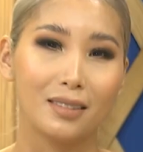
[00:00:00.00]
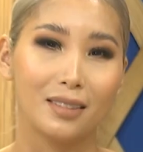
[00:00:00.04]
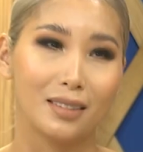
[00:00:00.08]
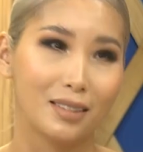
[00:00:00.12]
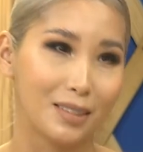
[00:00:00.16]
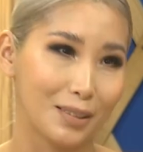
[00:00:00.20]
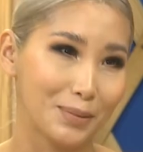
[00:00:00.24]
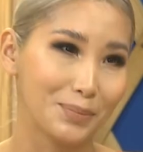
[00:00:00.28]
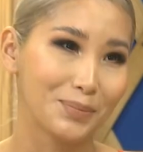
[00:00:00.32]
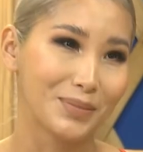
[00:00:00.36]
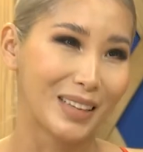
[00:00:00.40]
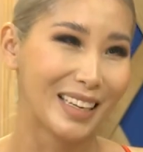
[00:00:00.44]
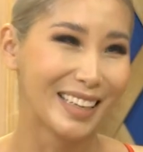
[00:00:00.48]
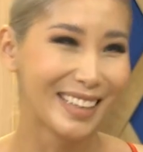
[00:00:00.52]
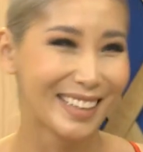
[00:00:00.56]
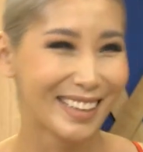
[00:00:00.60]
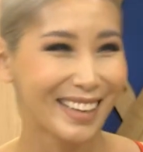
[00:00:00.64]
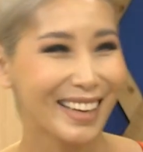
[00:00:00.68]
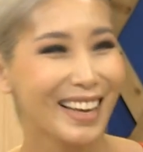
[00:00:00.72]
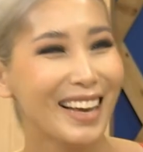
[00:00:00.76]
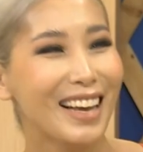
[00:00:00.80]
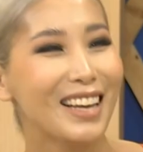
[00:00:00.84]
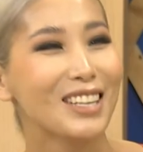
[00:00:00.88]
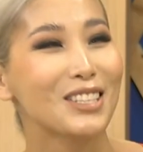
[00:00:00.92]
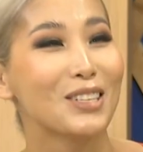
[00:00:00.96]

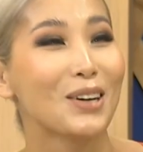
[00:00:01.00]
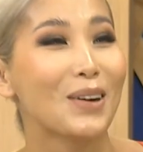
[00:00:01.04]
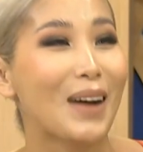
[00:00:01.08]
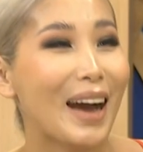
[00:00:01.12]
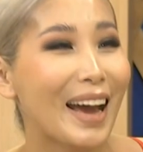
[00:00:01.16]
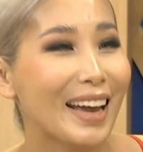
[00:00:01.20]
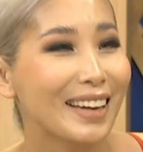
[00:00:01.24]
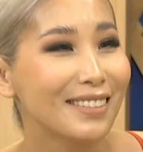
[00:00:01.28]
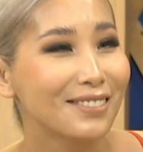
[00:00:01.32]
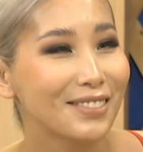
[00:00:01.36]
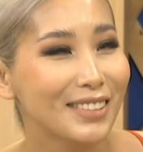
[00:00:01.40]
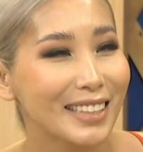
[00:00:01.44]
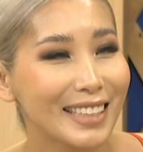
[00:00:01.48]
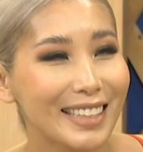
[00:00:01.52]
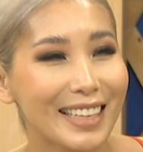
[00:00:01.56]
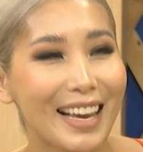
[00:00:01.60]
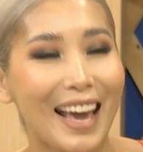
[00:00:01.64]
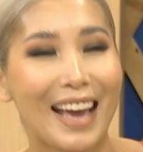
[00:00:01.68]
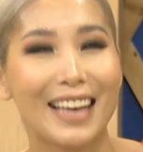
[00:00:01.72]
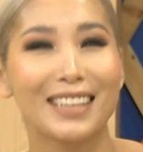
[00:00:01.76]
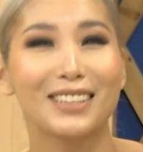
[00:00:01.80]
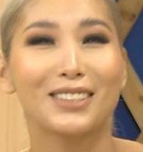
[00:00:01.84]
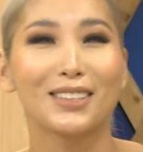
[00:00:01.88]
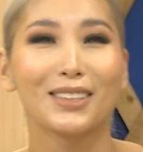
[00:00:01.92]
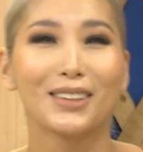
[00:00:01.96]
So I really
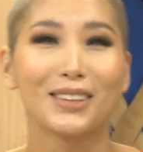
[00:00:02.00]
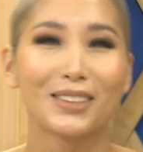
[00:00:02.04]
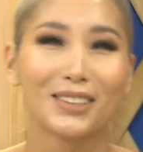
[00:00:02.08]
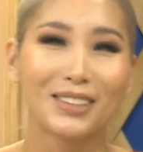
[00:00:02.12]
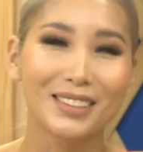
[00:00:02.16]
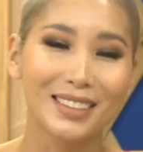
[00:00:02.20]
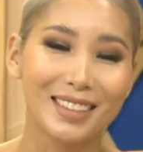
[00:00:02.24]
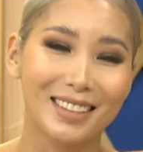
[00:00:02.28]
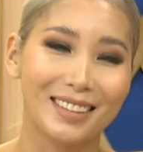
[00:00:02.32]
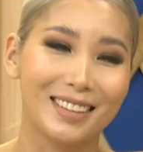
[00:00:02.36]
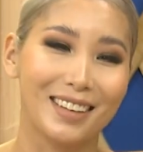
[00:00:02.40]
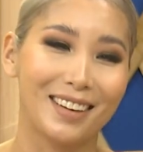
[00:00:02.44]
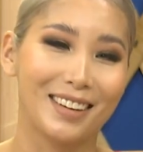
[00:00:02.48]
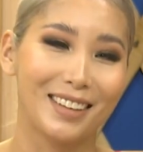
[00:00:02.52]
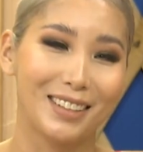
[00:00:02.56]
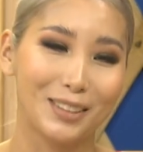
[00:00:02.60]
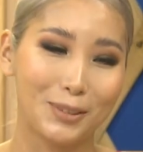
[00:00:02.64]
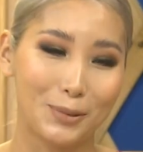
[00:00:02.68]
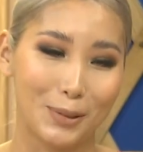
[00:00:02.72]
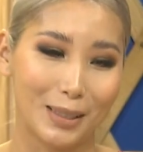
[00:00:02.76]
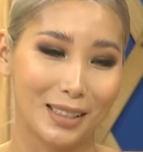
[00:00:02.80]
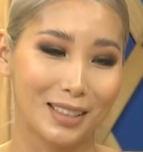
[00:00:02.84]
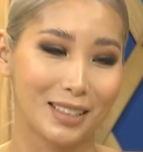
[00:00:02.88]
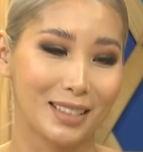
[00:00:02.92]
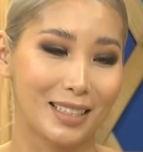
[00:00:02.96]
had to learn that the hard
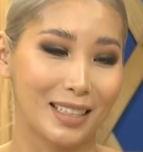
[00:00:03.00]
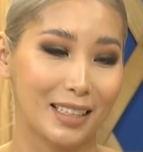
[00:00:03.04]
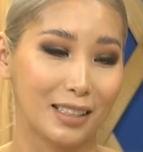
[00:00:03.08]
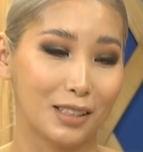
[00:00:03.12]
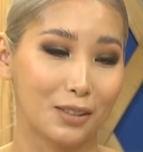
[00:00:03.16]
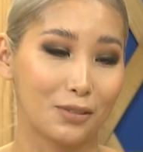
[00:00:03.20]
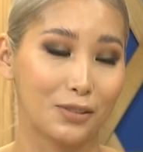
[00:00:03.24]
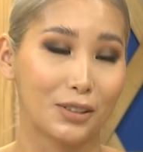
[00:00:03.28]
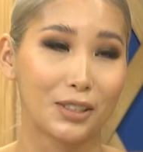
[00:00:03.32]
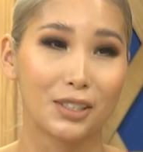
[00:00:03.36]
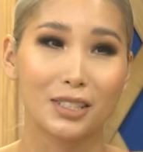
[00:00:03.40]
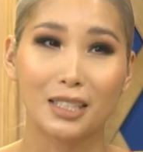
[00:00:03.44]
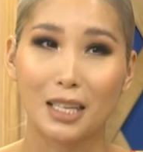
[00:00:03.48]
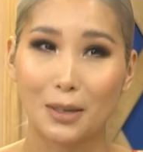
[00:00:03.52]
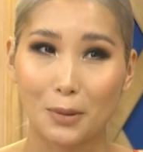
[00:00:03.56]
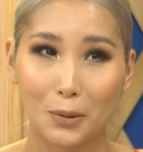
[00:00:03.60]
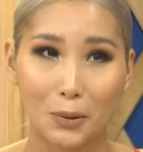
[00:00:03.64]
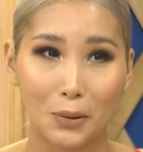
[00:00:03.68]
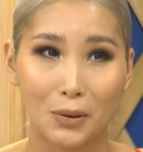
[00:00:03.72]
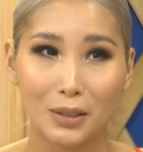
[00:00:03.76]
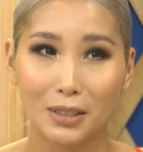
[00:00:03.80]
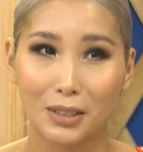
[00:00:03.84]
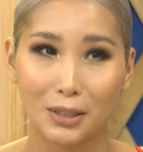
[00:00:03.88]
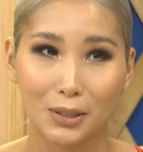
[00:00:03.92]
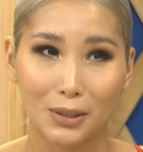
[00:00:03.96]
way because like the first time I
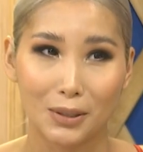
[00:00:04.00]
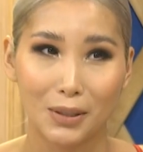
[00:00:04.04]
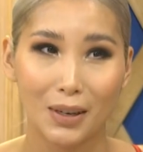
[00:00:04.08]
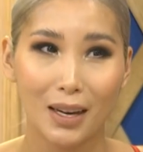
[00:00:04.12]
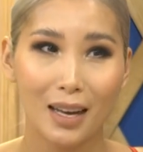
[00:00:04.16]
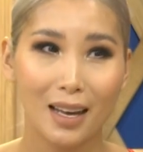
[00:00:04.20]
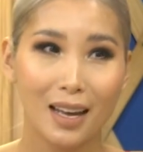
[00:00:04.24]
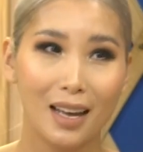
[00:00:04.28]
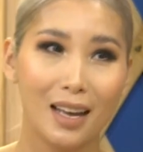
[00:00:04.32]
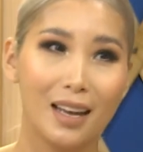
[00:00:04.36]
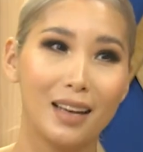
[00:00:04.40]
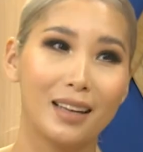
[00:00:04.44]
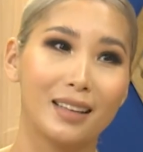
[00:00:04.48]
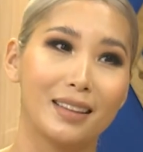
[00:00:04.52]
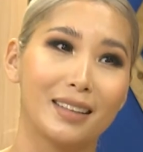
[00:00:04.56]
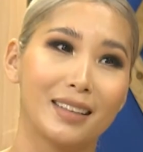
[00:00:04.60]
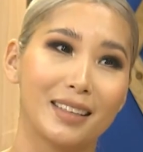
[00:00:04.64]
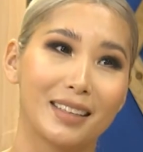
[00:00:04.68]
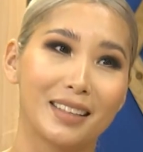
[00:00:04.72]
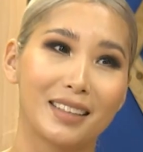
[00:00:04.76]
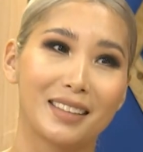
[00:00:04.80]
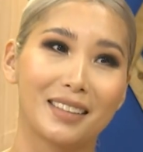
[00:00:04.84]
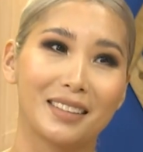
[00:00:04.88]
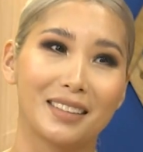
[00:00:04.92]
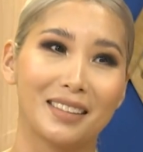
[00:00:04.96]
went to
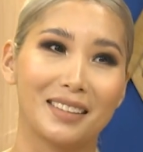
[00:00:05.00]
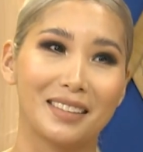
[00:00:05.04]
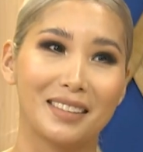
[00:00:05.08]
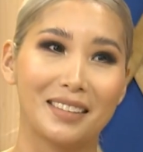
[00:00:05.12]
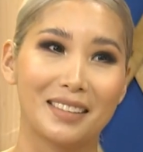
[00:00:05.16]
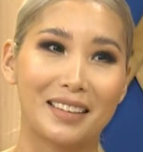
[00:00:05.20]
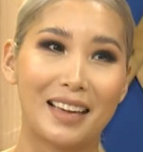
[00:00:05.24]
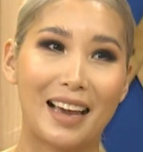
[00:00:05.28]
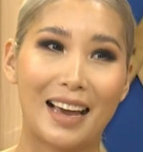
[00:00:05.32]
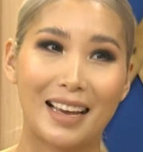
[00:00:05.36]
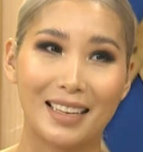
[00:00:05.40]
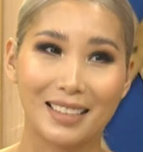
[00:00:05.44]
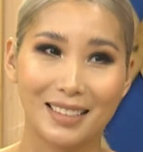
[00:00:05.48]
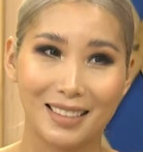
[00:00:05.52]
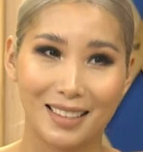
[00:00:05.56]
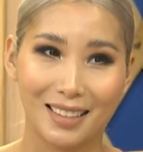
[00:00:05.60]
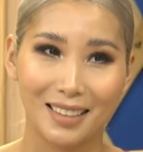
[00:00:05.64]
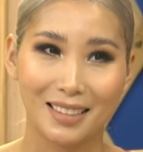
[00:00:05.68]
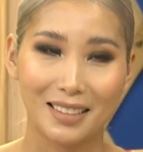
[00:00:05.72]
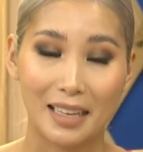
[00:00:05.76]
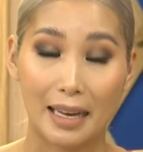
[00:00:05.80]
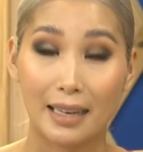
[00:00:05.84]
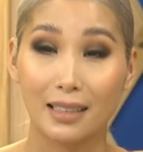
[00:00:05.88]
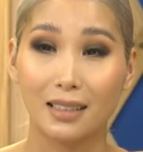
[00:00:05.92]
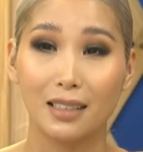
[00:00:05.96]
like
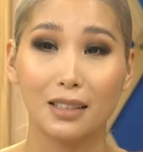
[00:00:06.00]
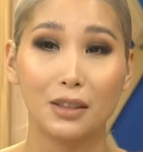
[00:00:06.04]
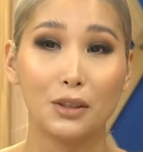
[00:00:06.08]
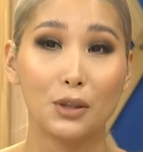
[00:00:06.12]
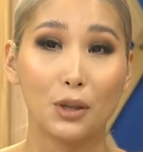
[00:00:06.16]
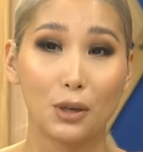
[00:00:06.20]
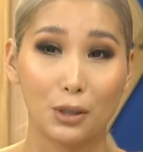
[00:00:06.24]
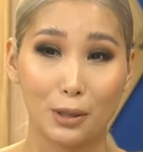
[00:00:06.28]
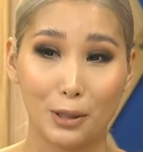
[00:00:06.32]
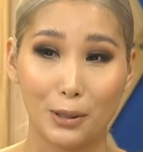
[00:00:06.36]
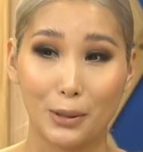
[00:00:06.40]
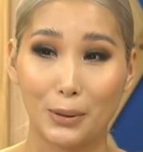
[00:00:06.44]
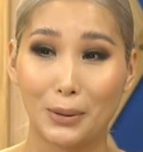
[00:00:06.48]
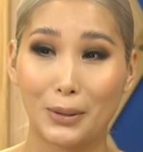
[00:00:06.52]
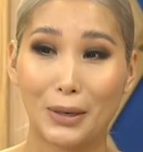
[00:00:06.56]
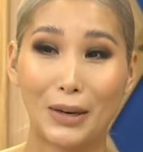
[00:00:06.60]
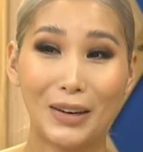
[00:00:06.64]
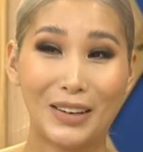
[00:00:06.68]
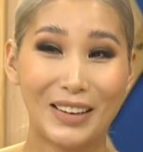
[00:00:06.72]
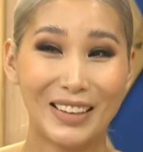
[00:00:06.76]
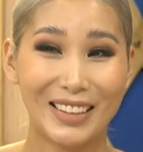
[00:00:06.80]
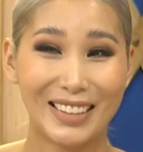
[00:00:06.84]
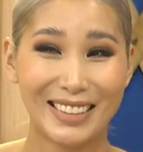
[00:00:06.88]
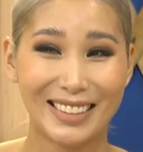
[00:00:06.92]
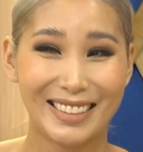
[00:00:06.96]
castings, I did not look
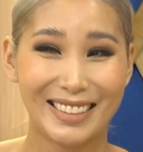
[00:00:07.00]
good.